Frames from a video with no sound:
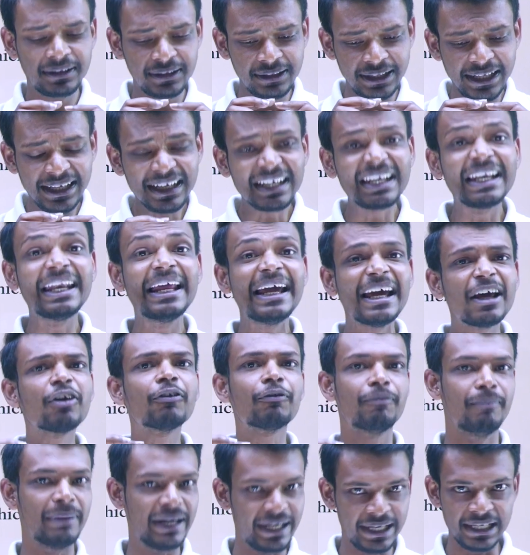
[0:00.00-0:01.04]
thick layer
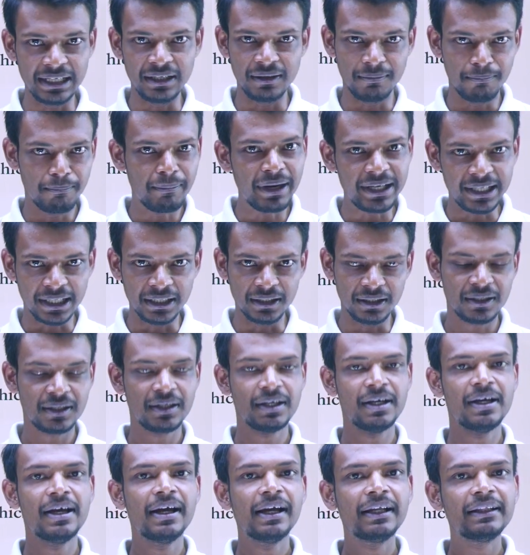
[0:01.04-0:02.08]
of metal,
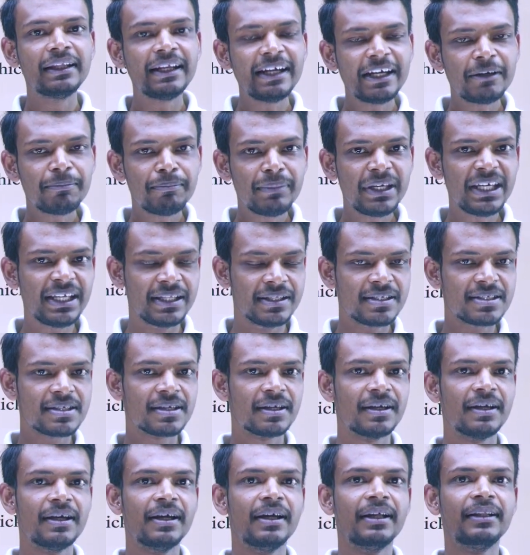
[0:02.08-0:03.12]
then it means
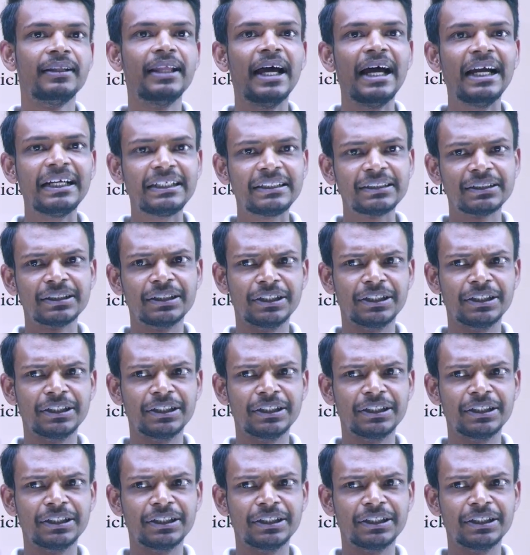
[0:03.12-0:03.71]
that